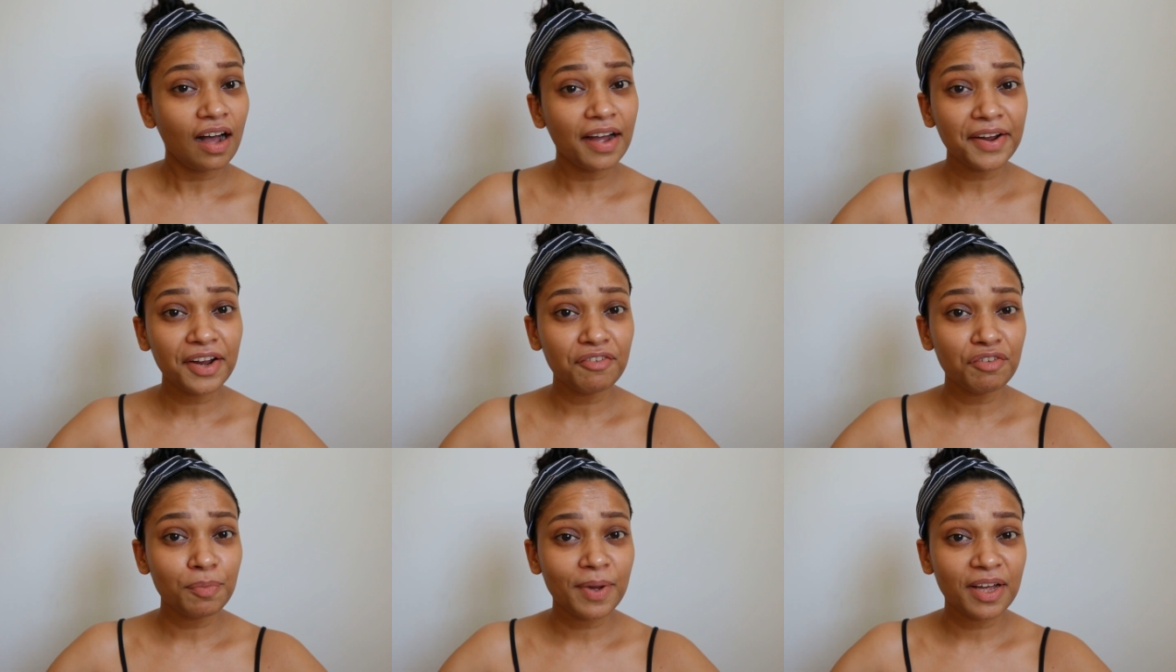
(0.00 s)
Hi
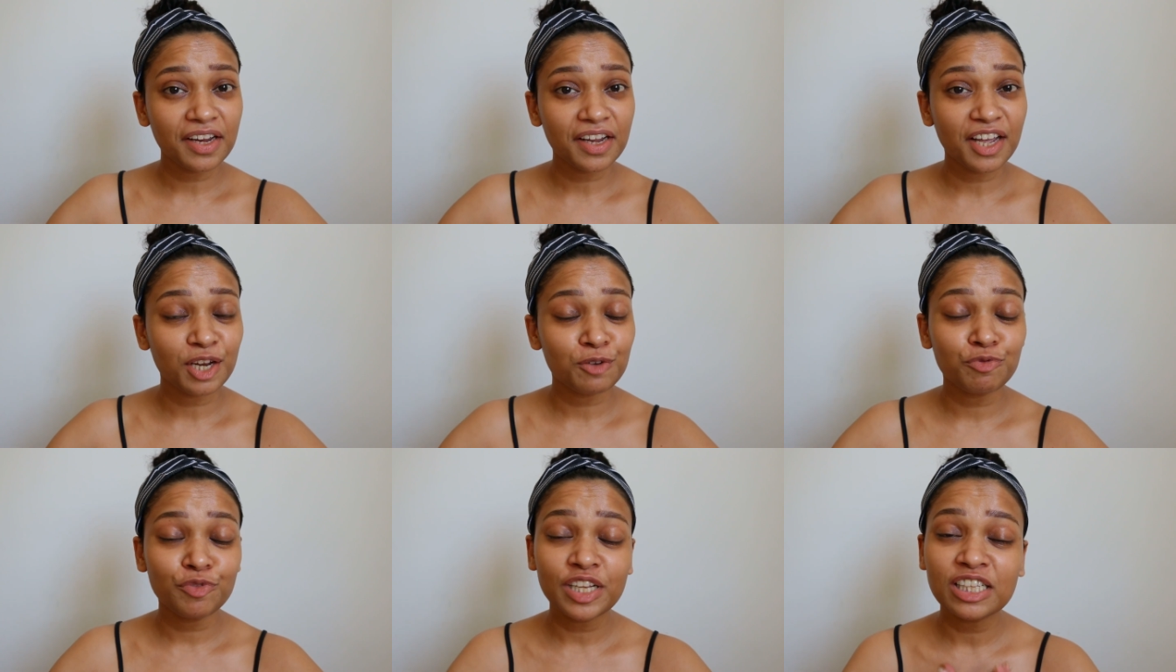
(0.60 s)
everybody
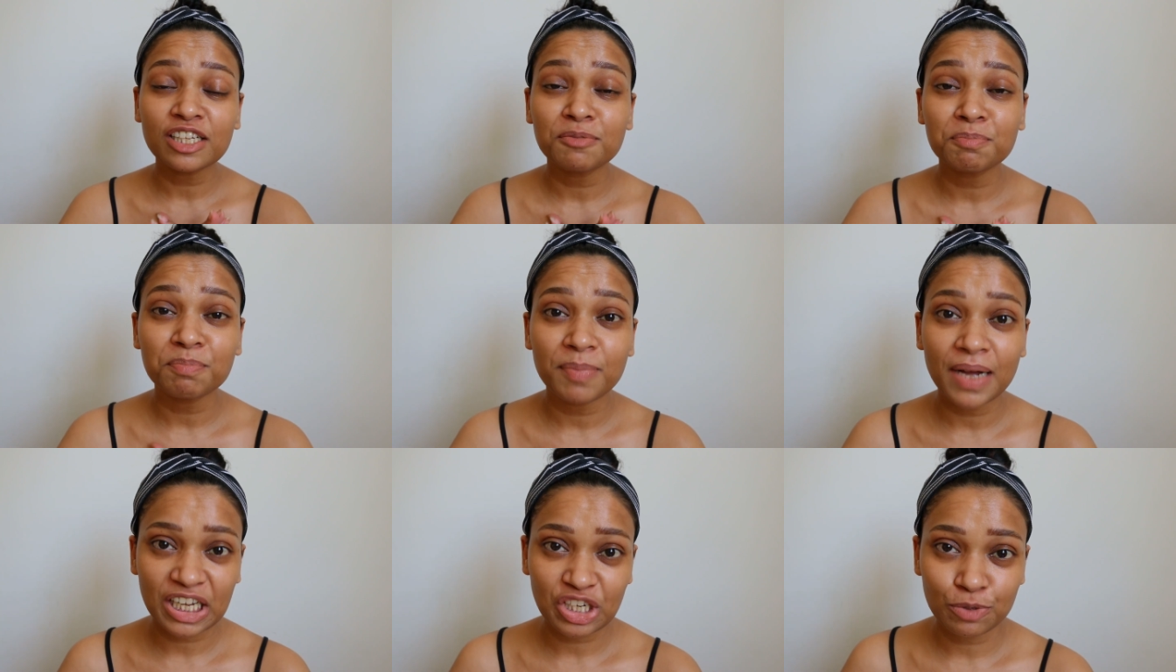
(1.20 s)
and welcome
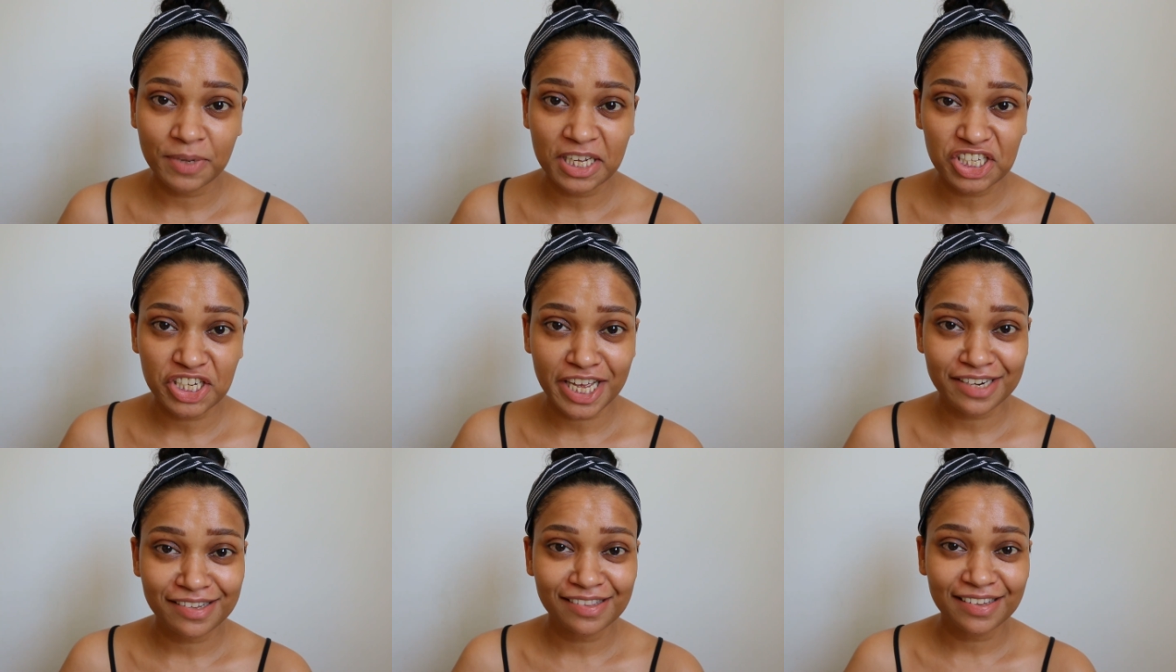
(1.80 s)
back to my
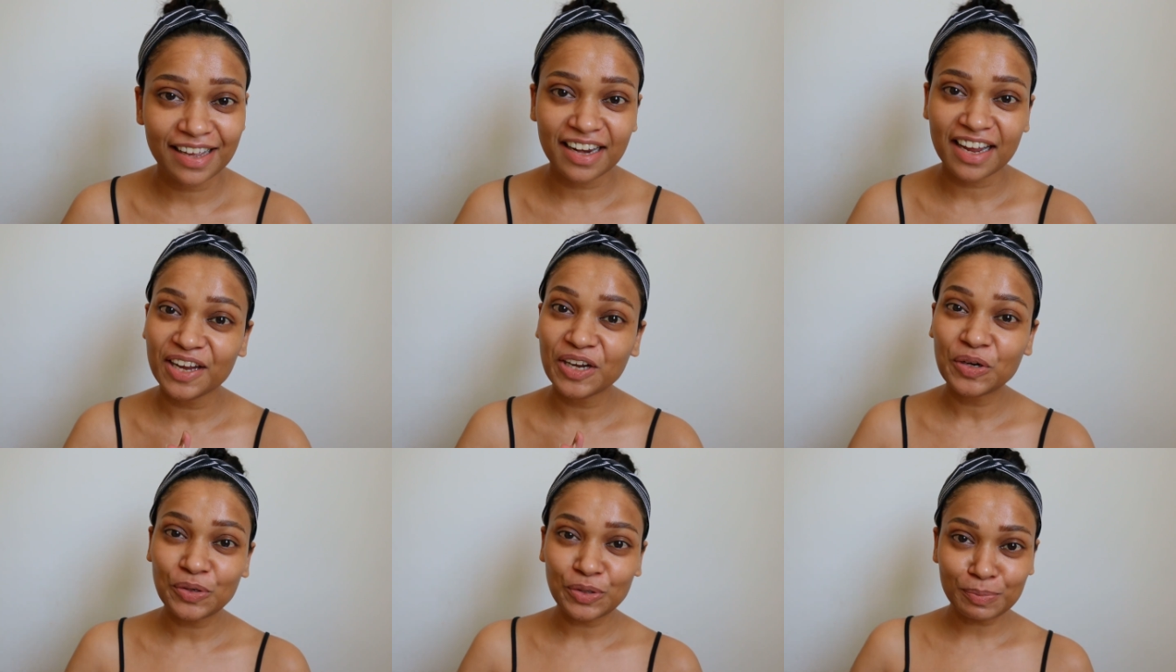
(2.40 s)
channel, and I
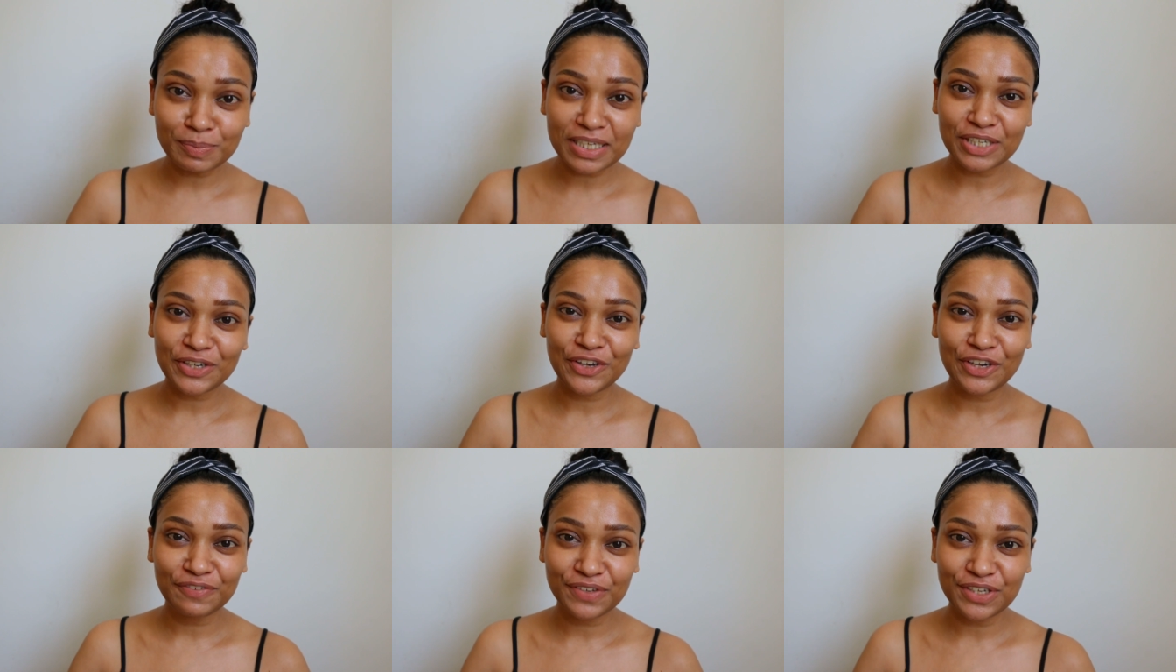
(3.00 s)
hope that
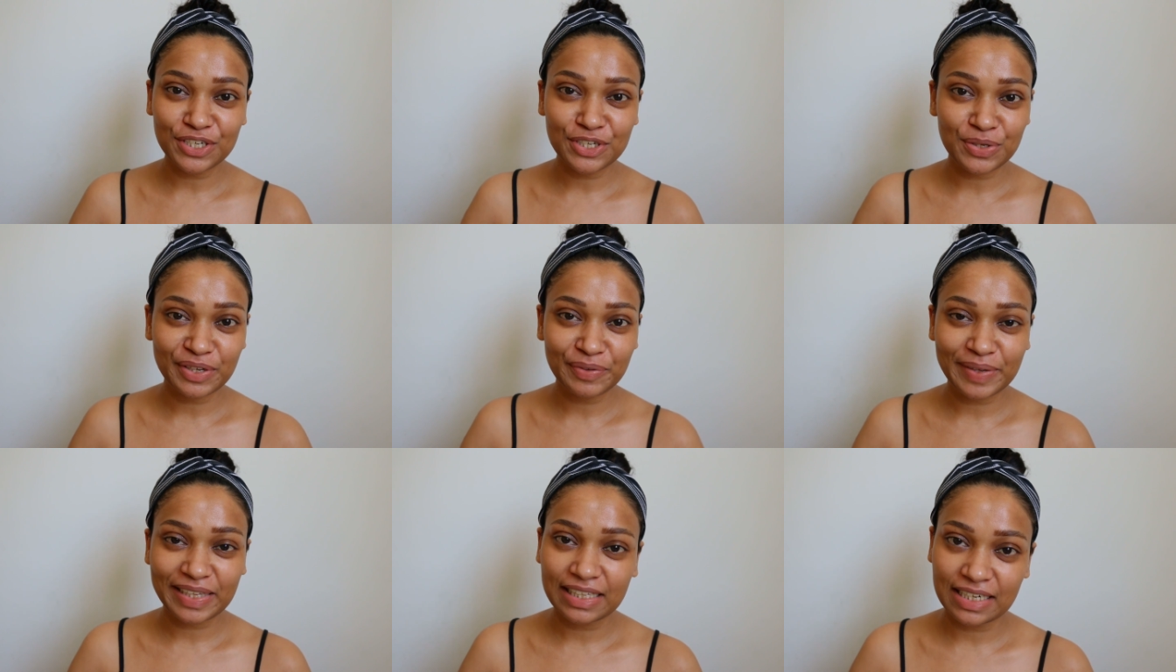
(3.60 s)
all of you are
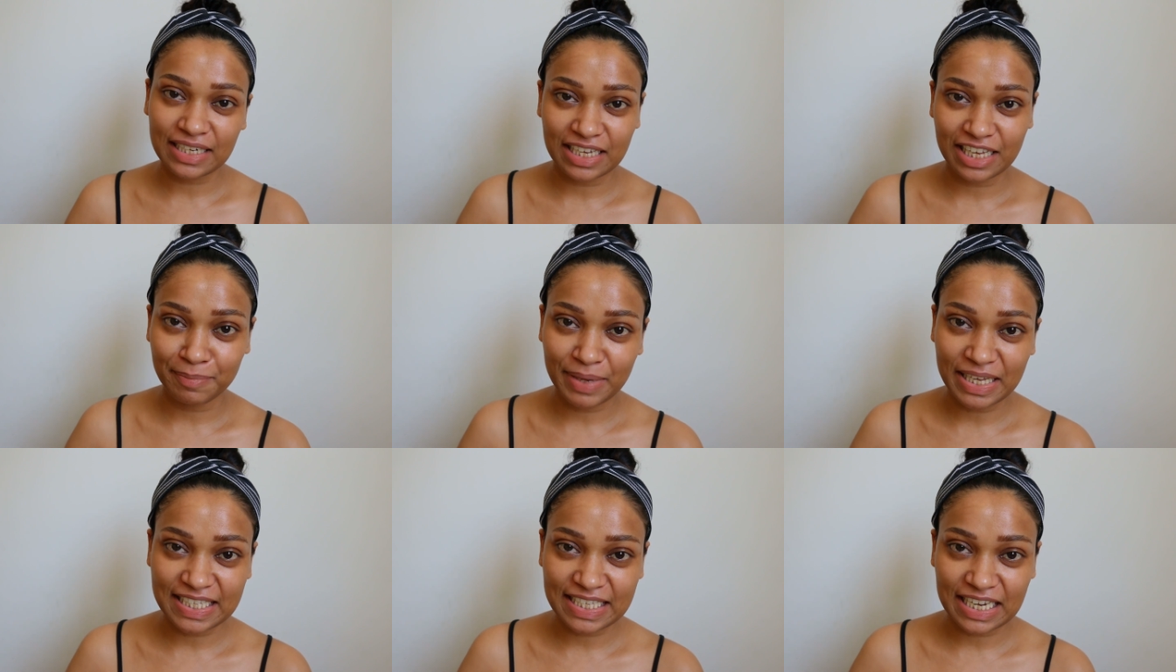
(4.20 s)
doing well and
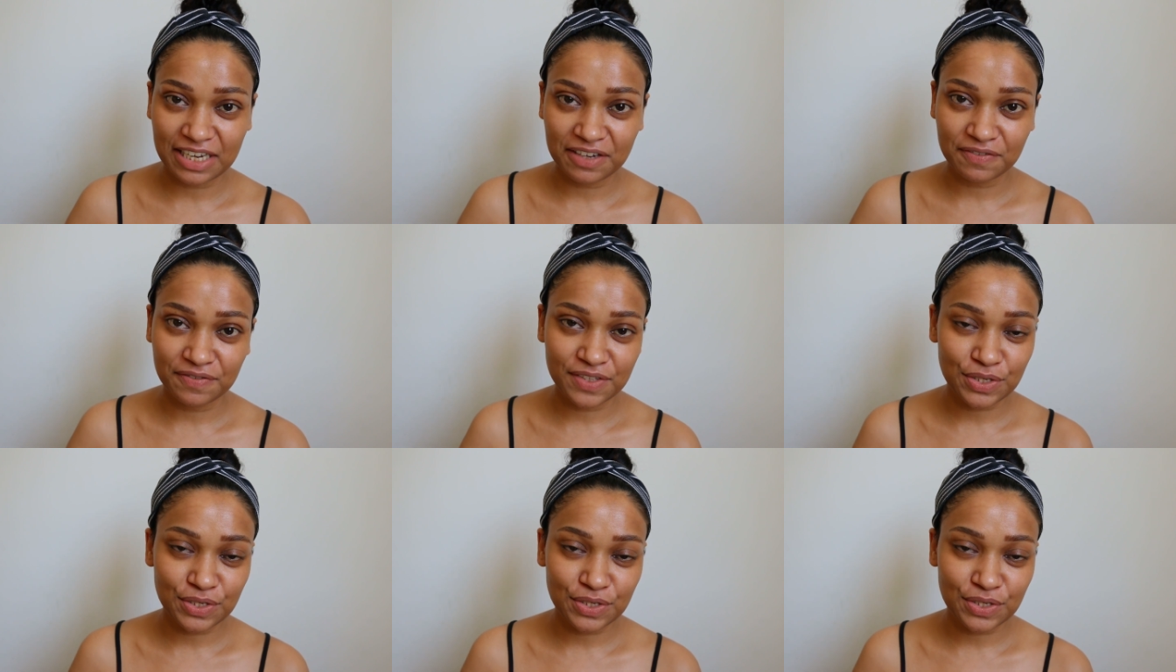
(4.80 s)
keeping safe.